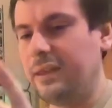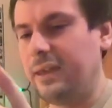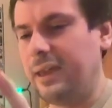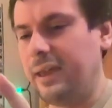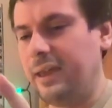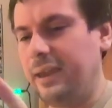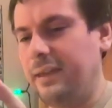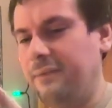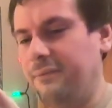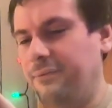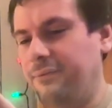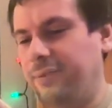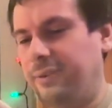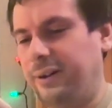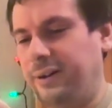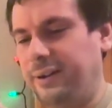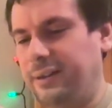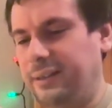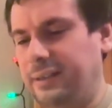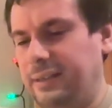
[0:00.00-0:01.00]
And then
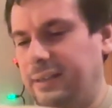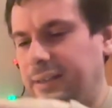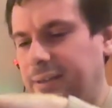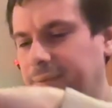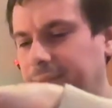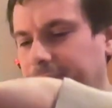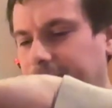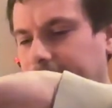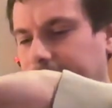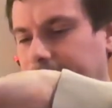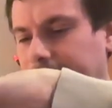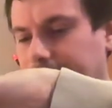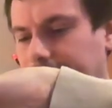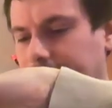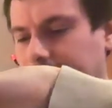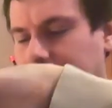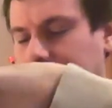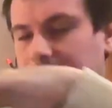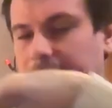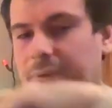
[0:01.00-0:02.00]
finally,
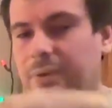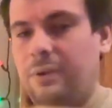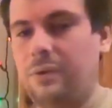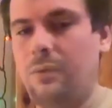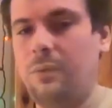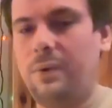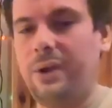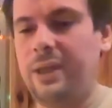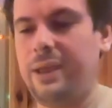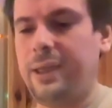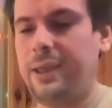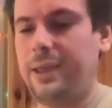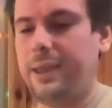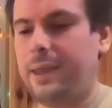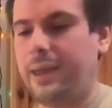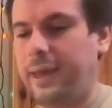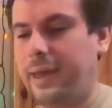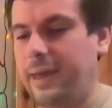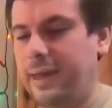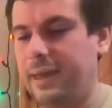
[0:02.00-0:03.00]

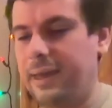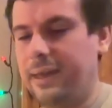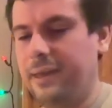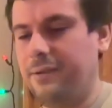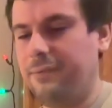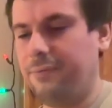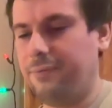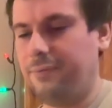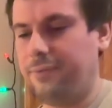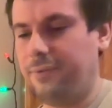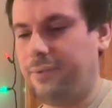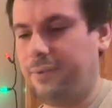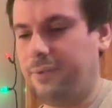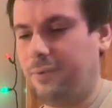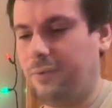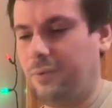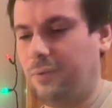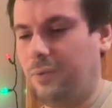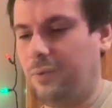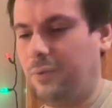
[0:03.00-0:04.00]
we have
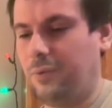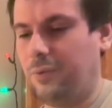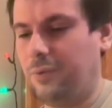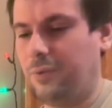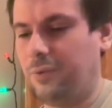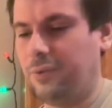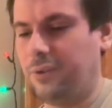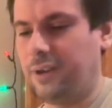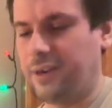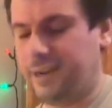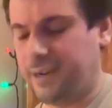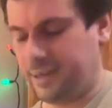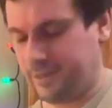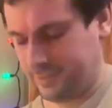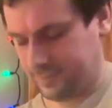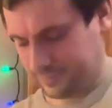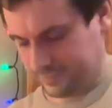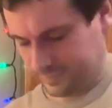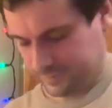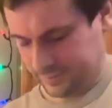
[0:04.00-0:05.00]

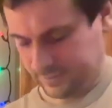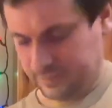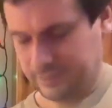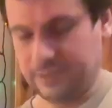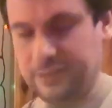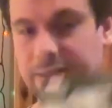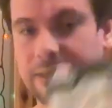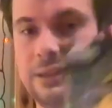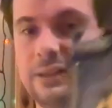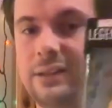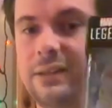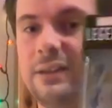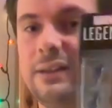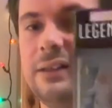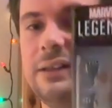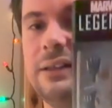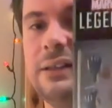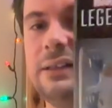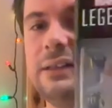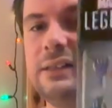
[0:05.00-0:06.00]
Wolverine.
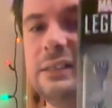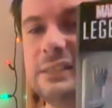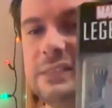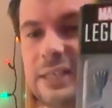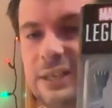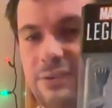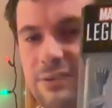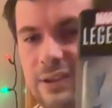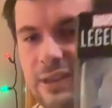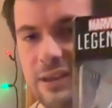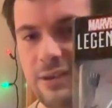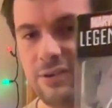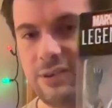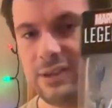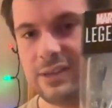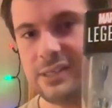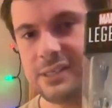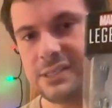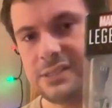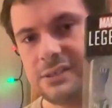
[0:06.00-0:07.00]
So here
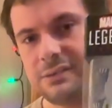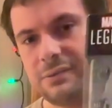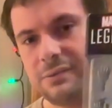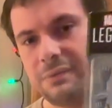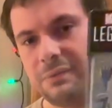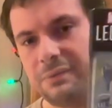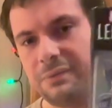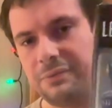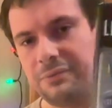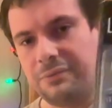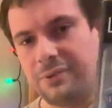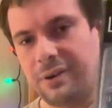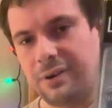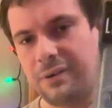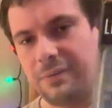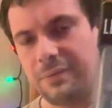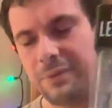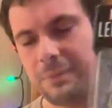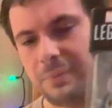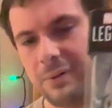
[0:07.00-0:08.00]
he is with the
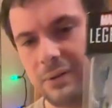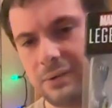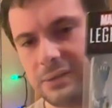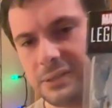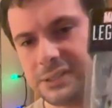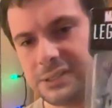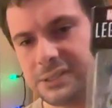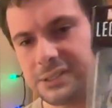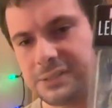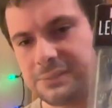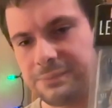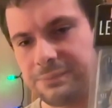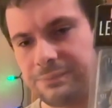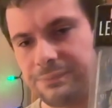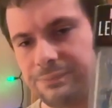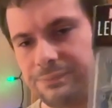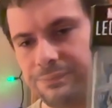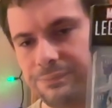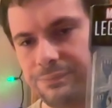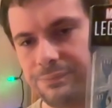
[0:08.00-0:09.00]
front of the box.
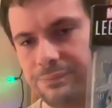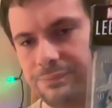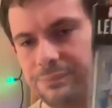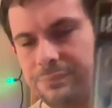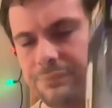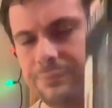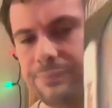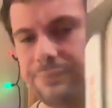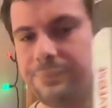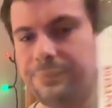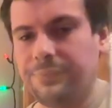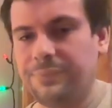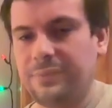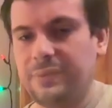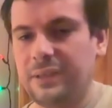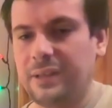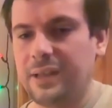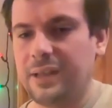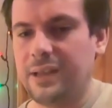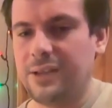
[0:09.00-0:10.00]

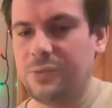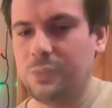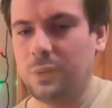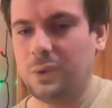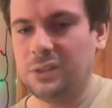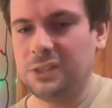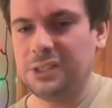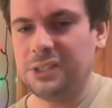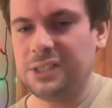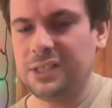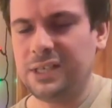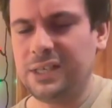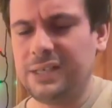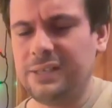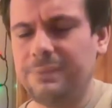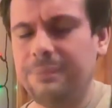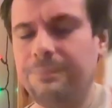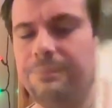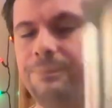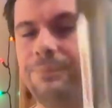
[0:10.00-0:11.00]
Here's one
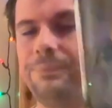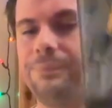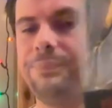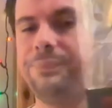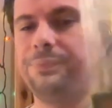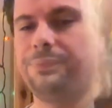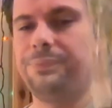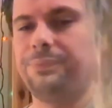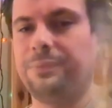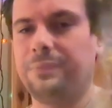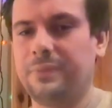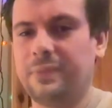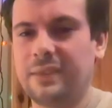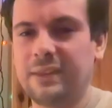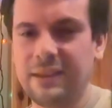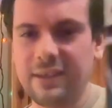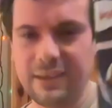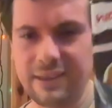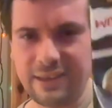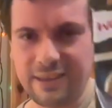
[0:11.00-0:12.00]
side.
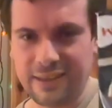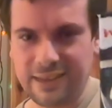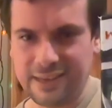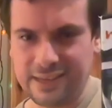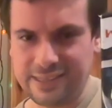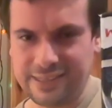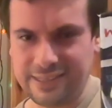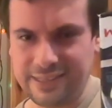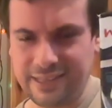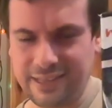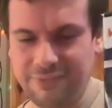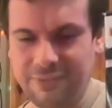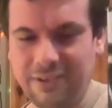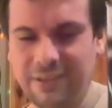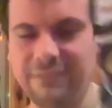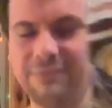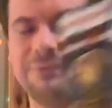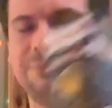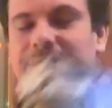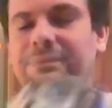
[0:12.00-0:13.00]
Here's the other.